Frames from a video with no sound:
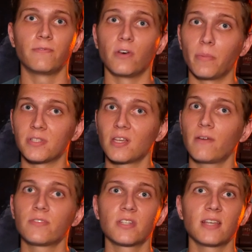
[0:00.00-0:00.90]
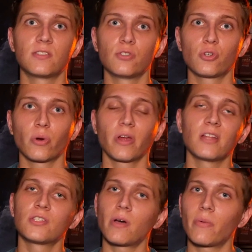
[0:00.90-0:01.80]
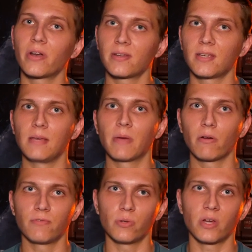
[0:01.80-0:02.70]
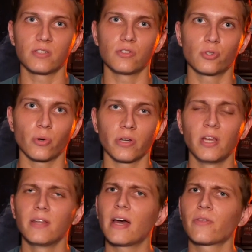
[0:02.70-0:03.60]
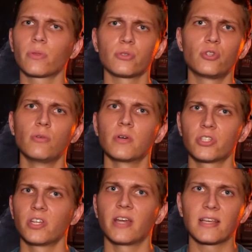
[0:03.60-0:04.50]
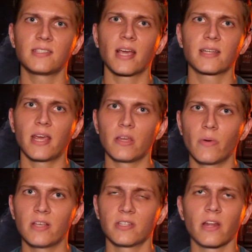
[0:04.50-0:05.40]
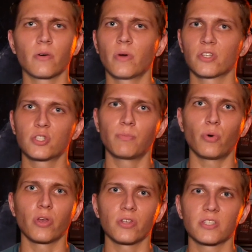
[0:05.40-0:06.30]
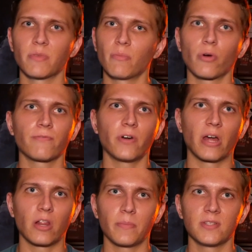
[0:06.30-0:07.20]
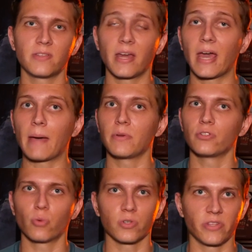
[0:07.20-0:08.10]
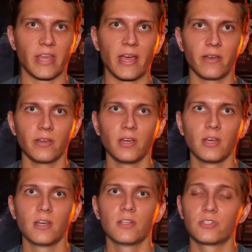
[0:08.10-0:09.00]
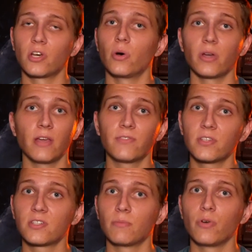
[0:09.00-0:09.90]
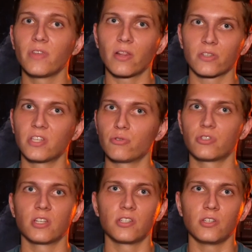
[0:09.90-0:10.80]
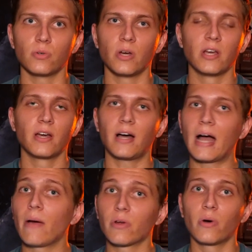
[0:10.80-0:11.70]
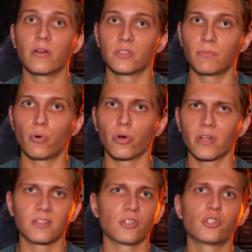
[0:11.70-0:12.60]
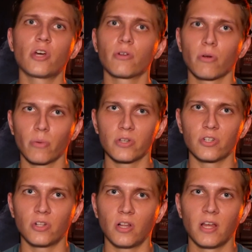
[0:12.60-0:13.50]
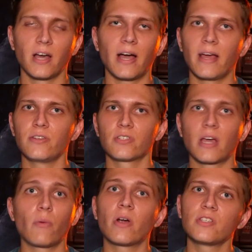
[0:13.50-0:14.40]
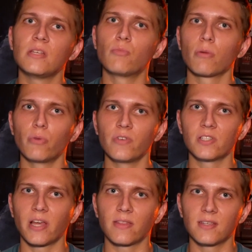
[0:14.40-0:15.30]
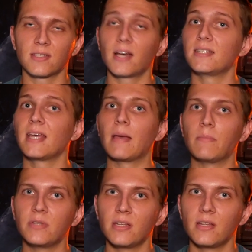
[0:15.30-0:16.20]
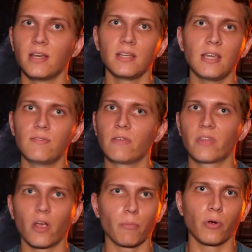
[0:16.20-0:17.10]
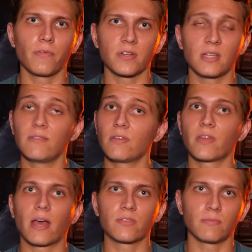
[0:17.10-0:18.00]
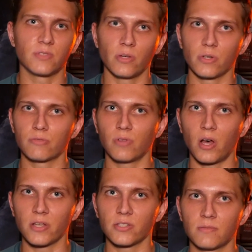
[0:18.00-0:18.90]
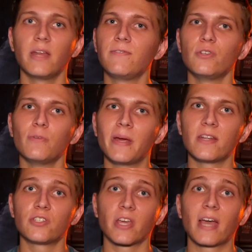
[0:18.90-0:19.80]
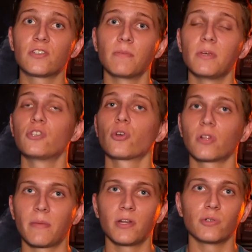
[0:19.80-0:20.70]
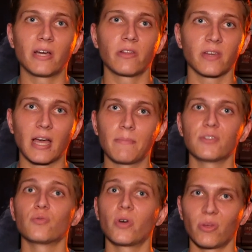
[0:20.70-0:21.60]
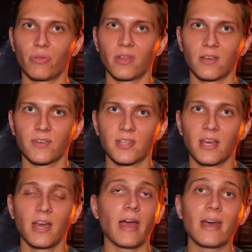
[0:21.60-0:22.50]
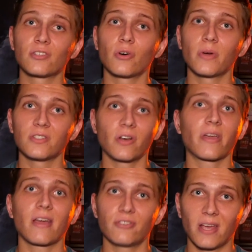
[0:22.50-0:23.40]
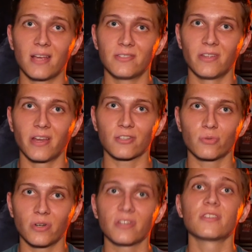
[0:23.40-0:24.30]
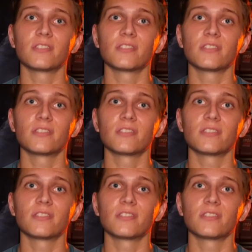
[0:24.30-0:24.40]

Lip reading: The film itself is nice and short, and so I wanted to keep my review nice and short. Not that there's too much to dissect anyways, and I don't want to spoil some of the more fun elements that happen towards the end. So if this is a movie that looks interesting to you, I would go out and support it. It's a Shudder original. I want to see more movies like this attempted, even if they aren't perfect, even if they have some serious flaws. And if you do manage to catch it, be sure to let me know down in the comments what you think of it. As always, I'll catch you guys in the next one.